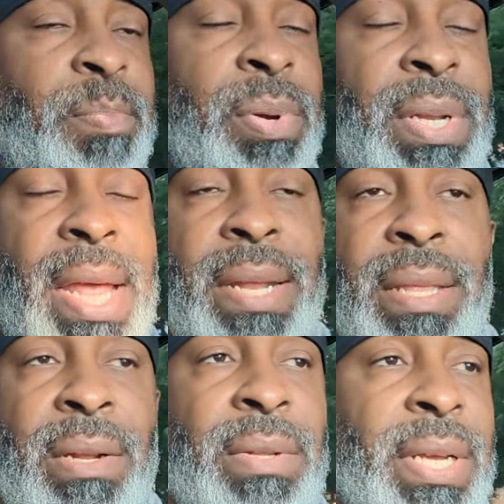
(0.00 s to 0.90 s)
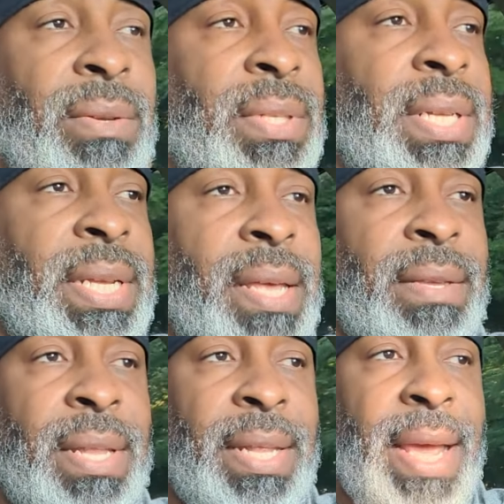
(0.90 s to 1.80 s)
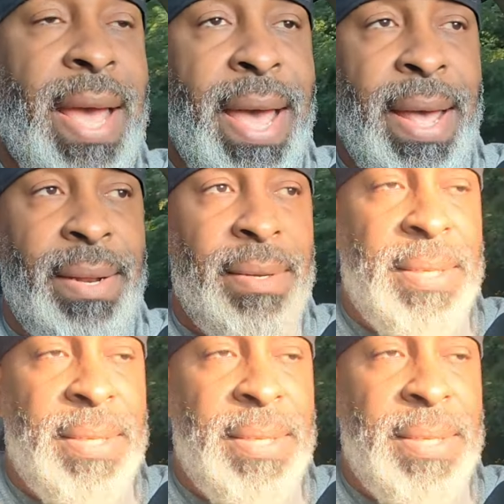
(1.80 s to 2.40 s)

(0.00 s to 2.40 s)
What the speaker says: putting any little nickels together that they had